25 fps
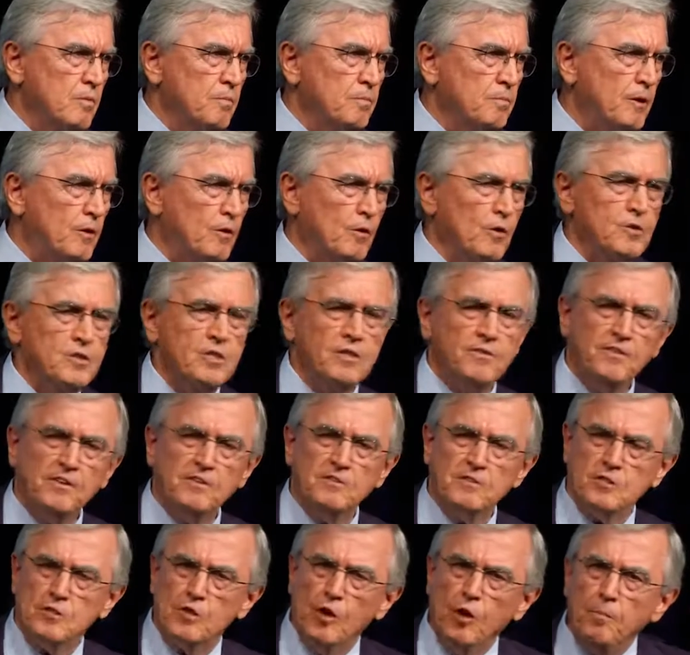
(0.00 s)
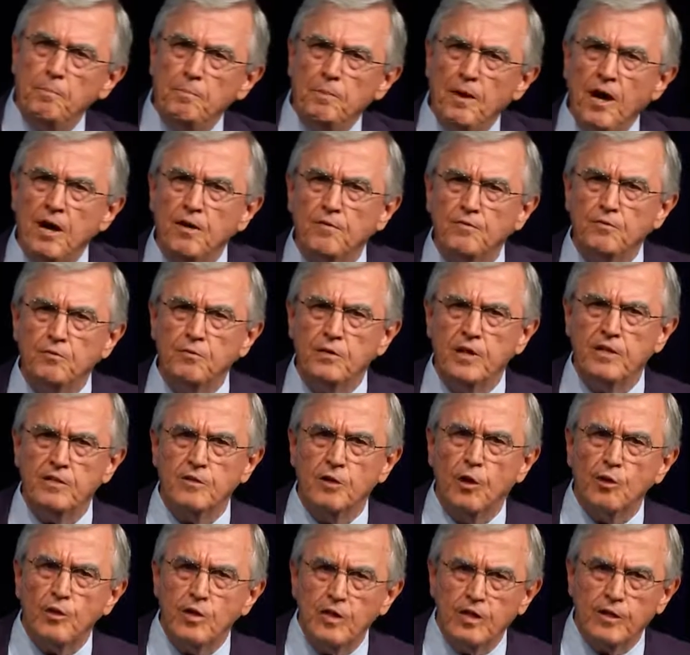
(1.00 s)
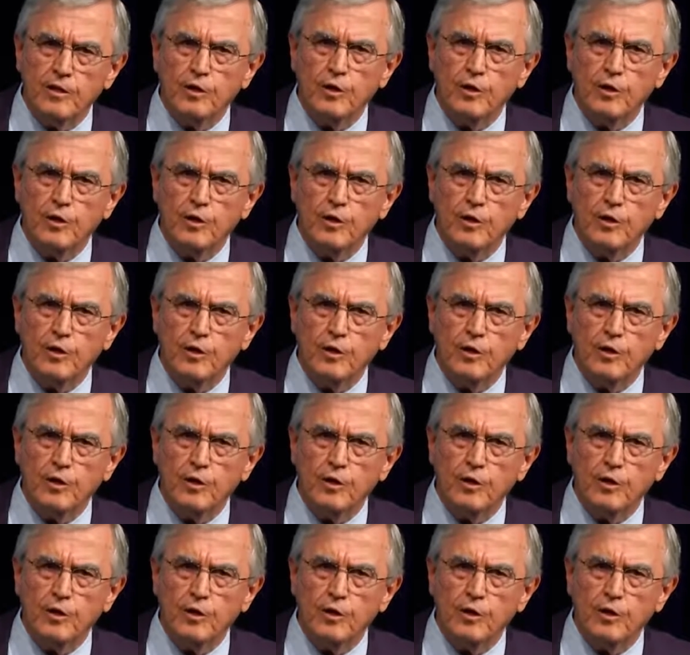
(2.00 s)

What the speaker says: Because if it's so powerful and only